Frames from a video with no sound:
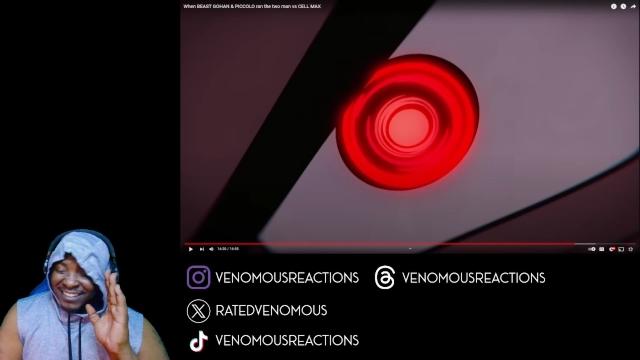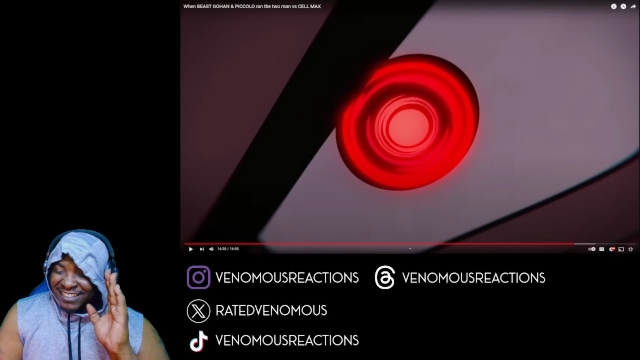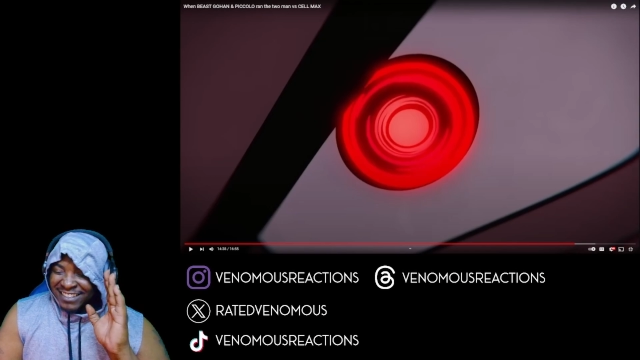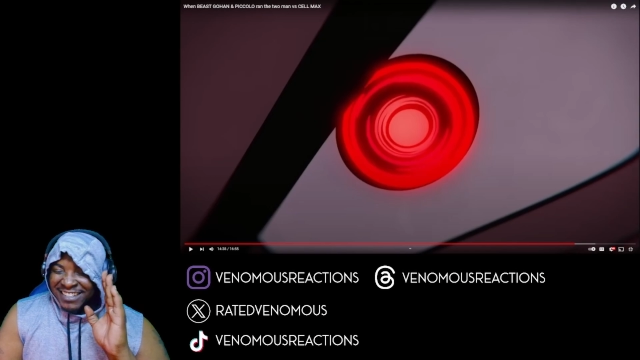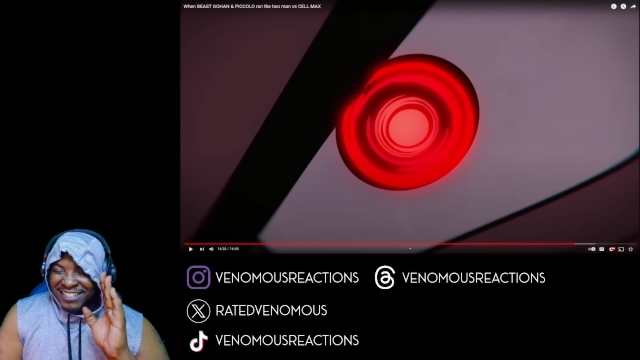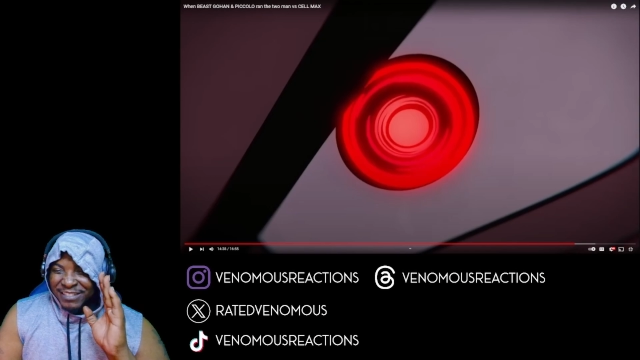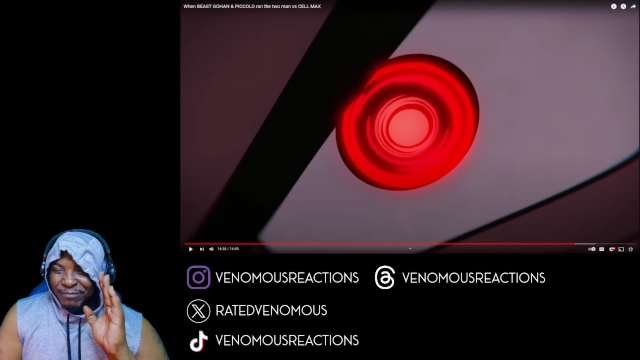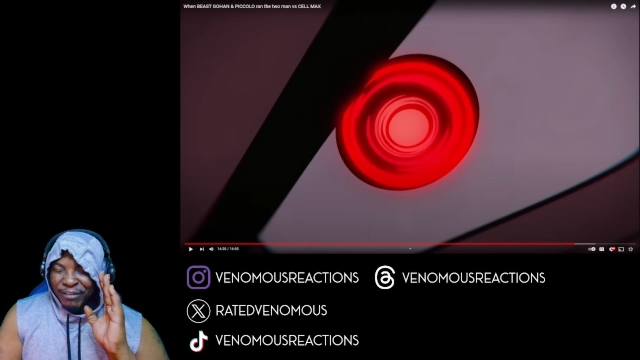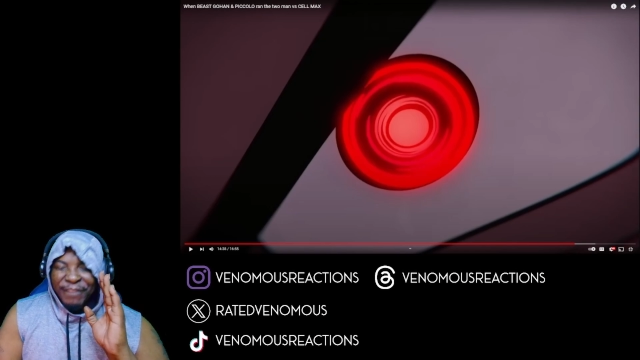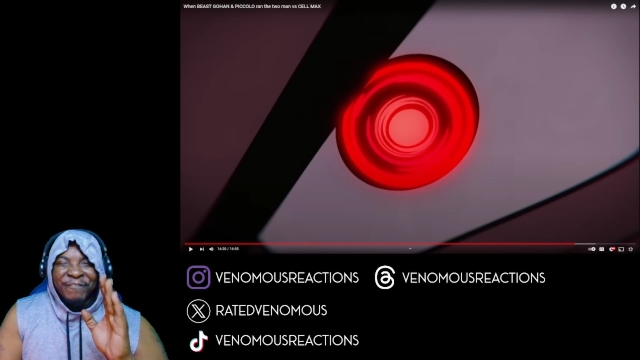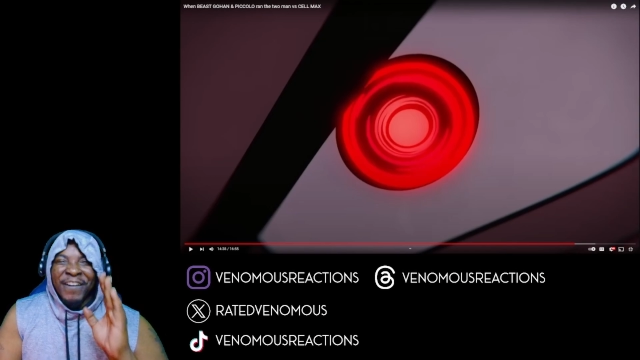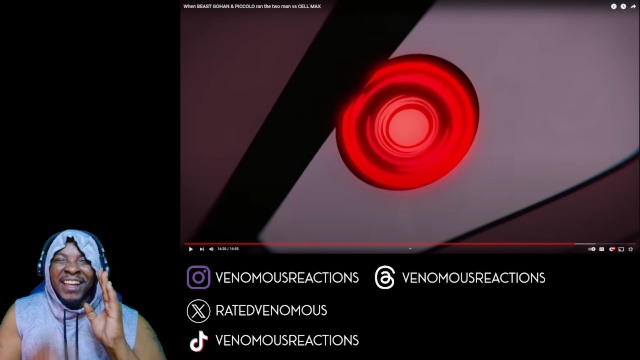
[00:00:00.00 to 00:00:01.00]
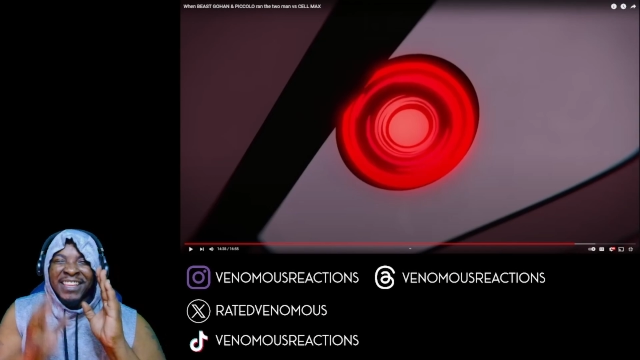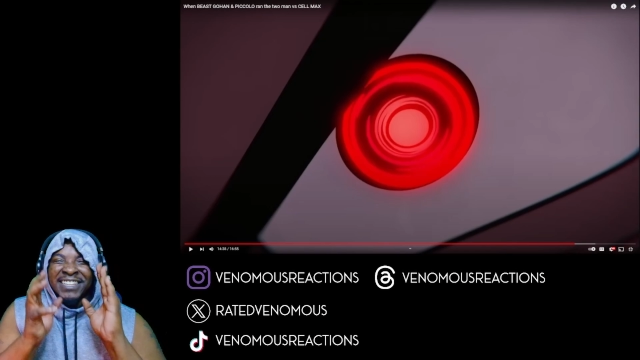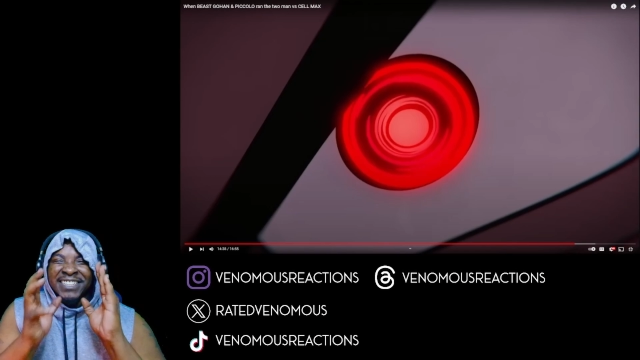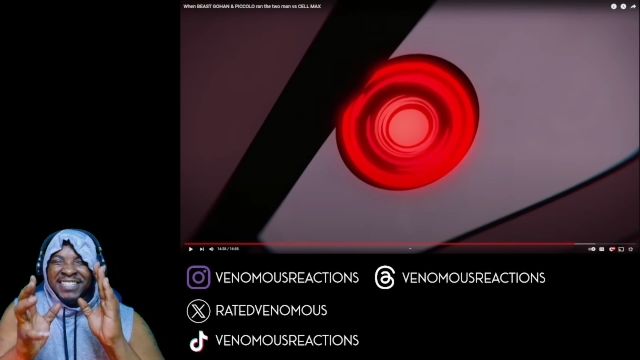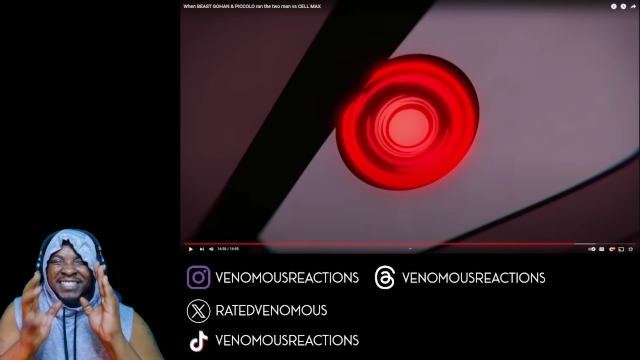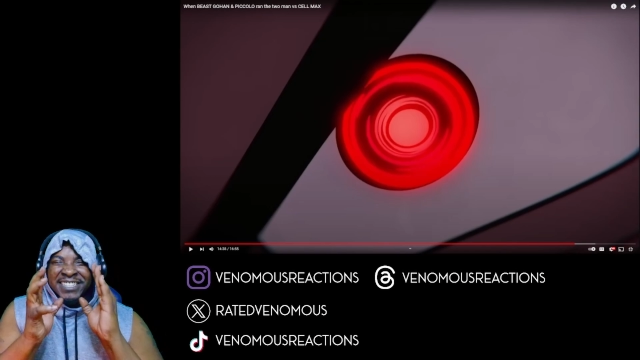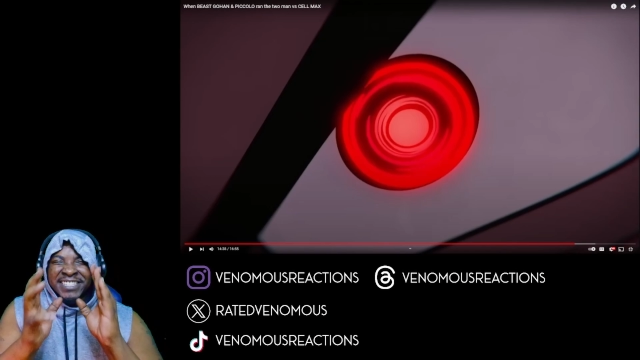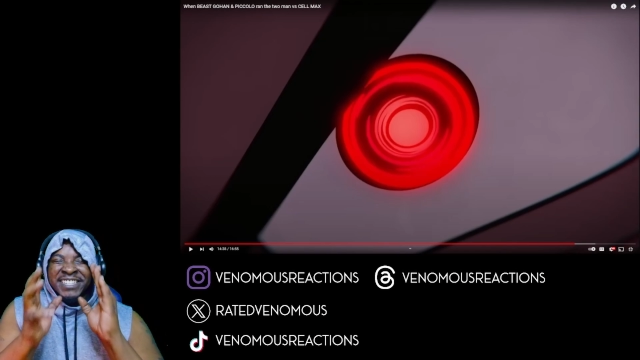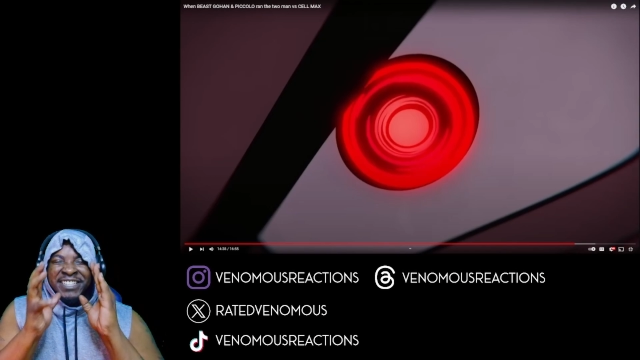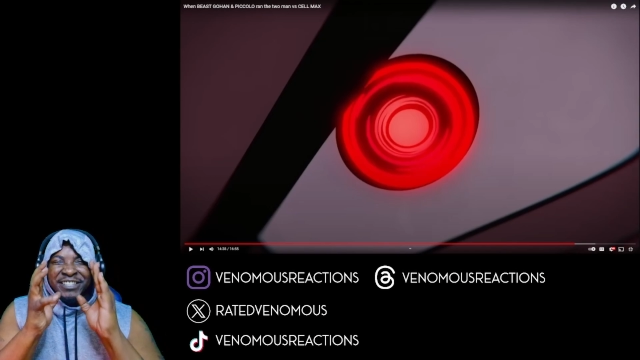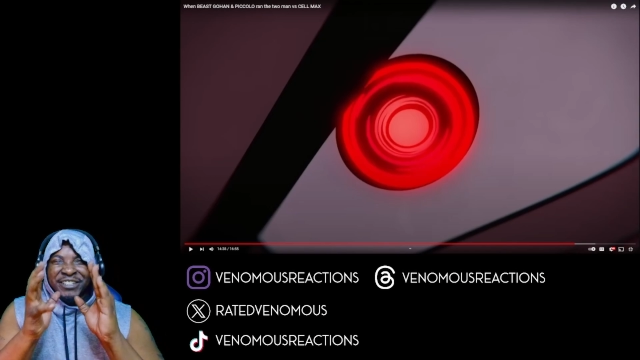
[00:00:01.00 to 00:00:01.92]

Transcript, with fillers: Cause we finally get to see